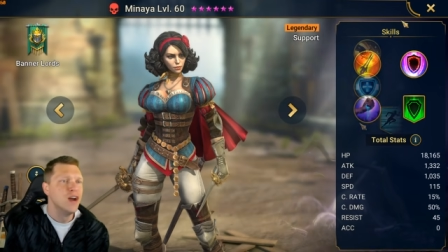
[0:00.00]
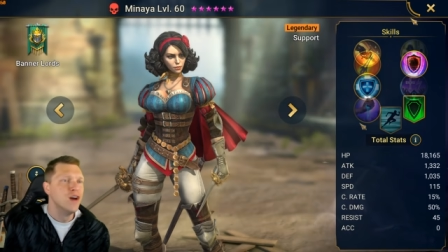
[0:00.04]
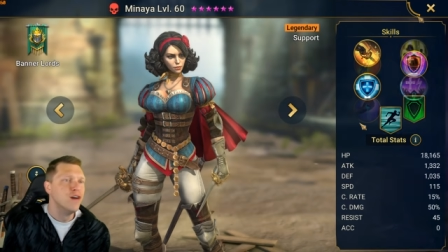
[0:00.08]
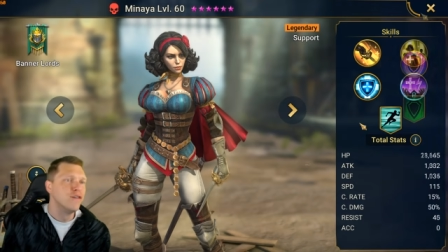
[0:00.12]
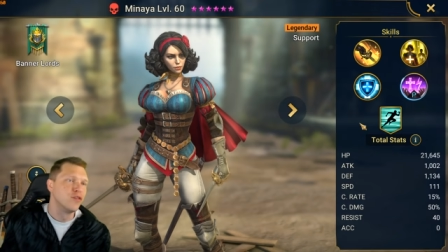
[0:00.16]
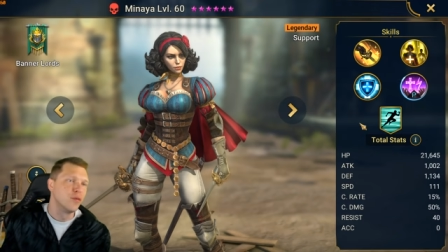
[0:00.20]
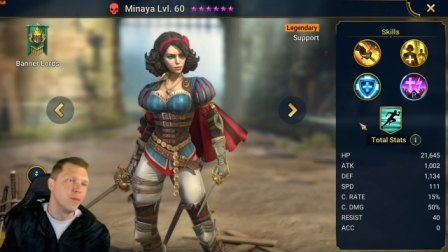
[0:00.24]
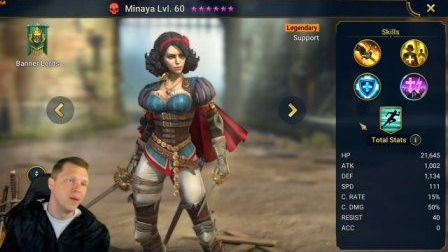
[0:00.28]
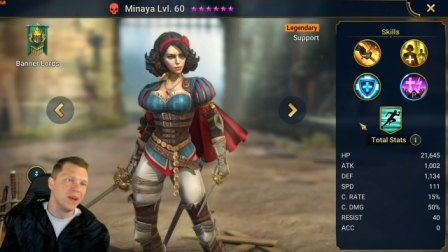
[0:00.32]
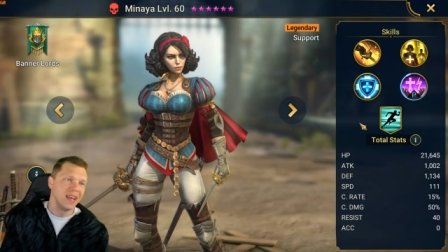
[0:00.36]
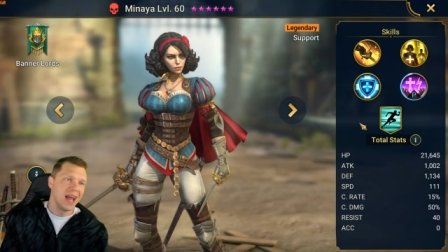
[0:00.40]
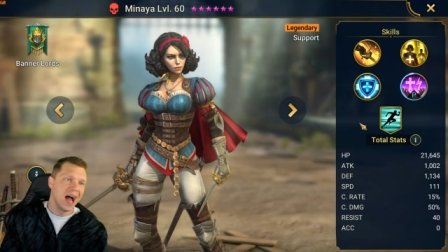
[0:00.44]

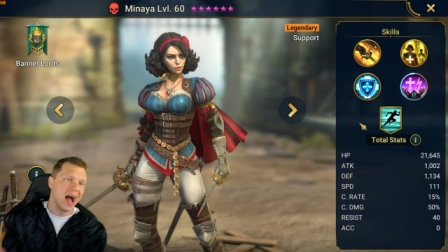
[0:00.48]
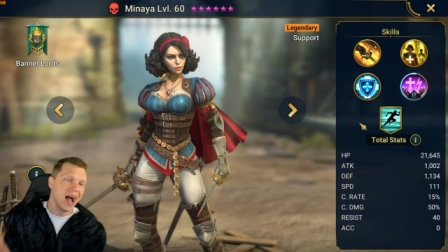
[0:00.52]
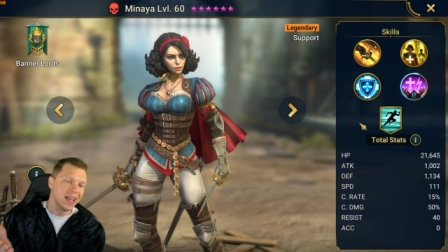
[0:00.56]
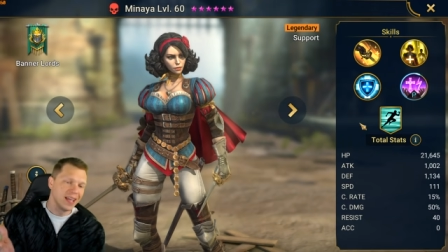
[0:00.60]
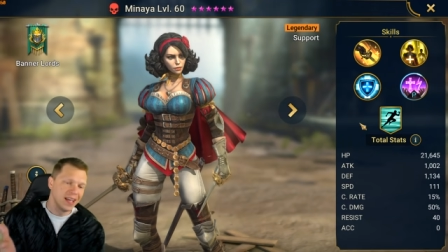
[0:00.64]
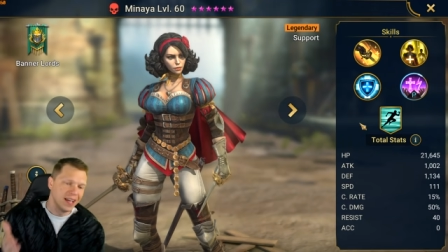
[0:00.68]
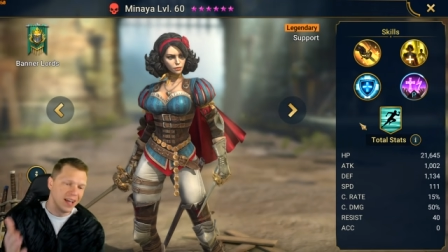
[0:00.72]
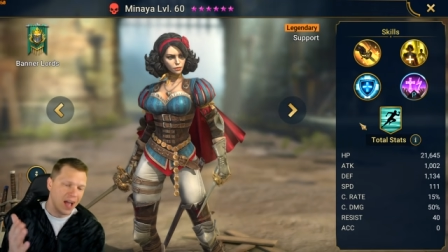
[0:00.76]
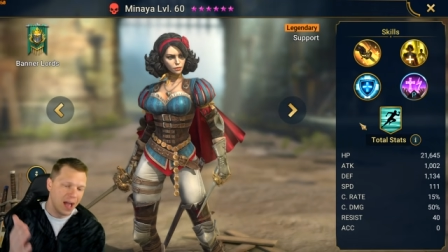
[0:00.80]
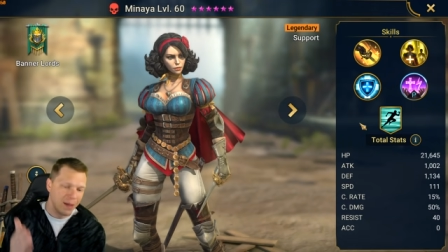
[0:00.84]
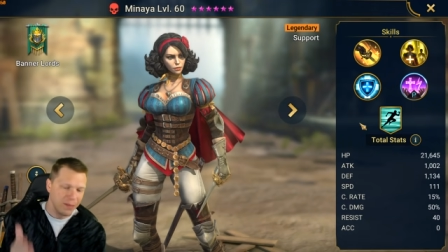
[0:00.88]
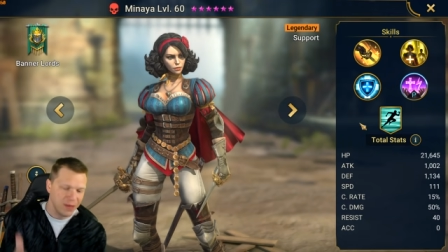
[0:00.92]
For
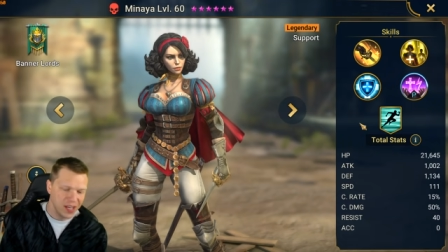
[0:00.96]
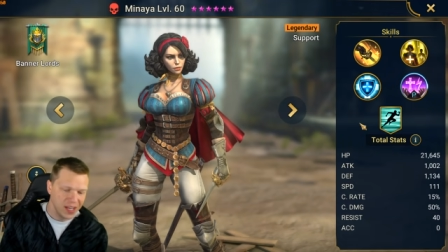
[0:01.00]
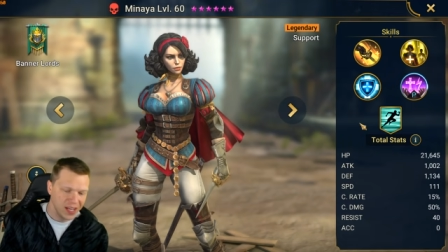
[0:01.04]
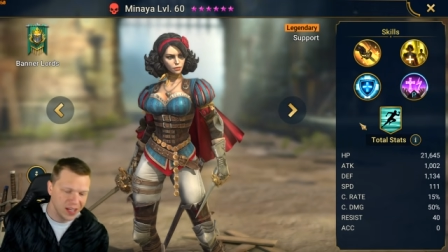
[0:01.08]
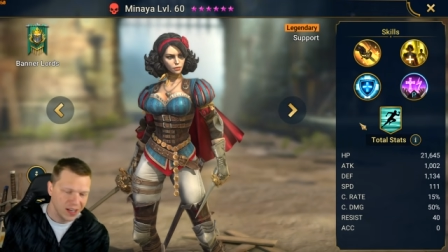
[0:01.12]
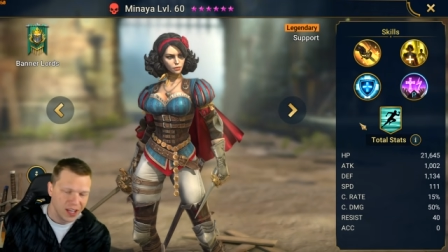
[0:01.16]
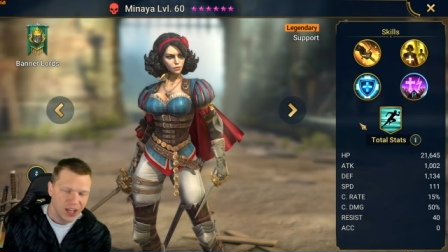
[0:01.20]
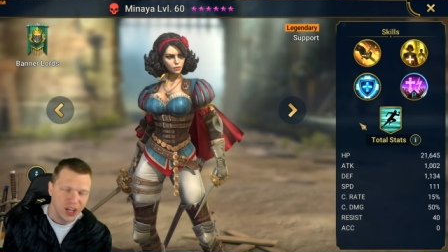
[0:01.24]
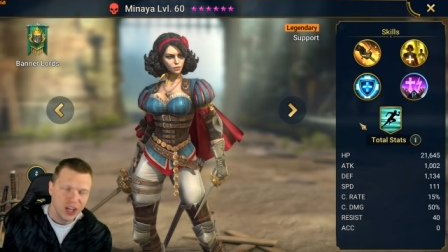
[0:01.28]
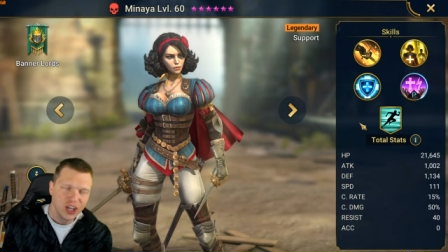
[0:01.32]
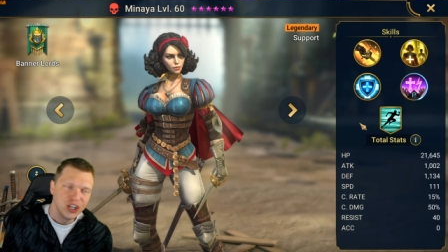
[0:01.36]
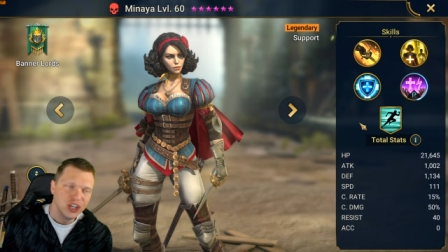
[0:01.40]
Manaya, I
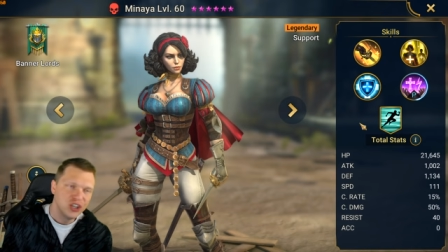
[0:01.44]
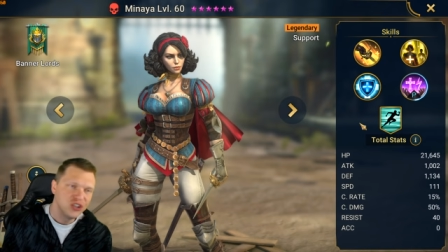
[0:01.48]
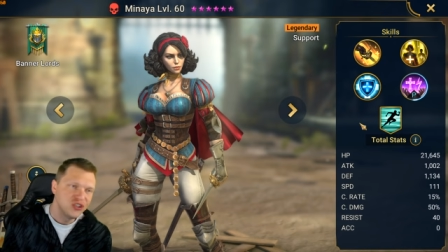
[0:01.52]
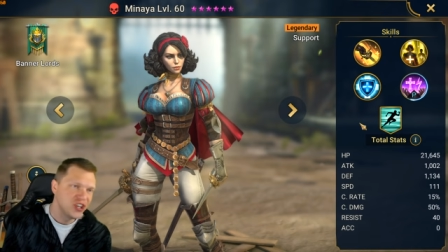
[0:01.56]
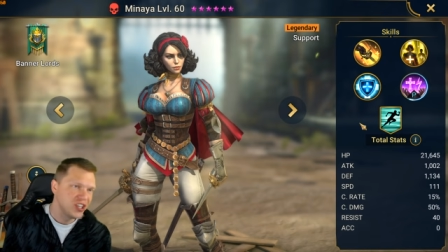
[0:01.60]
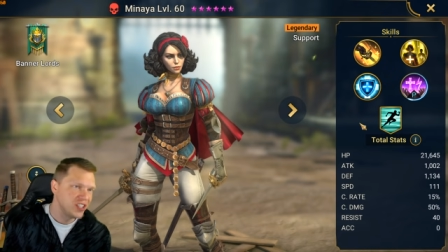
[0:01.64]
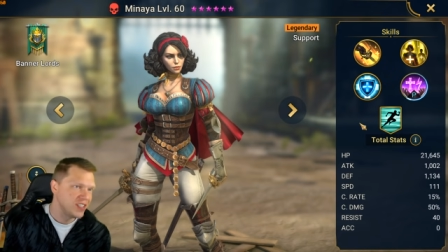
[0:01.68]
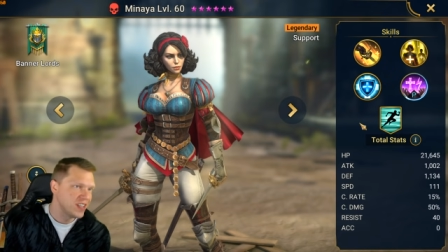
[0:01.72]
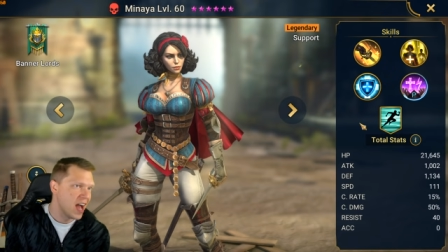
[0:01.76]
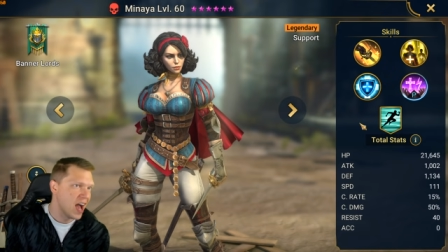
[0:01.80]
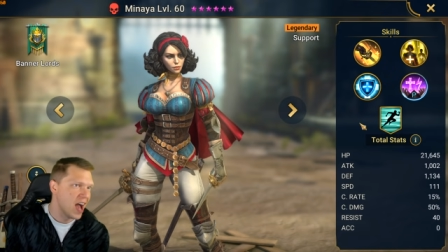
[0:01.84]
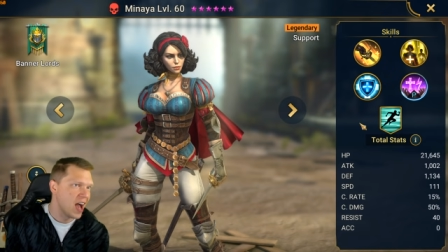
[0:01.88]
mean,
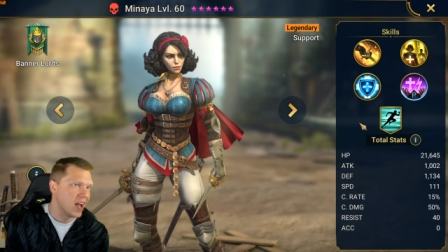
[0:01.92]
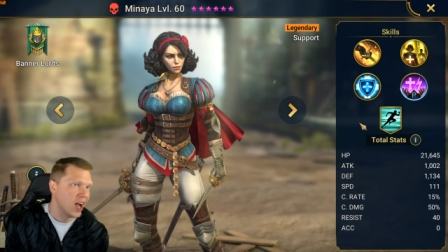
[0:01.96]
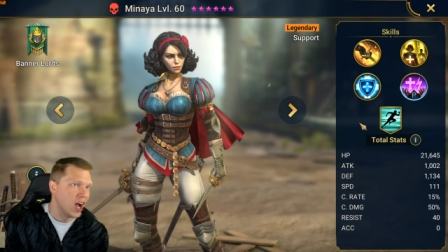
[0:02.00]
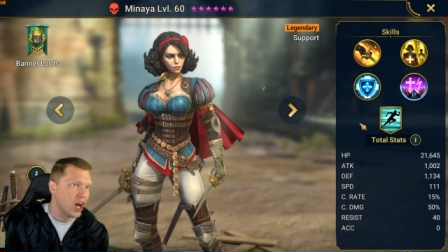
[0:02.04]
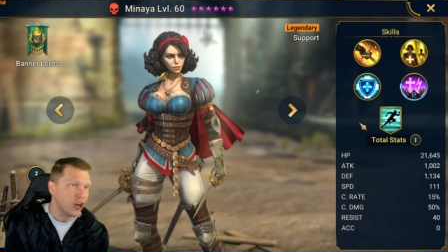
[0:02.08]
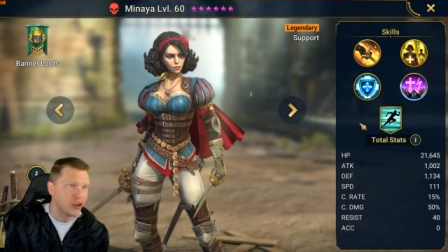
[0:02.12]
she's not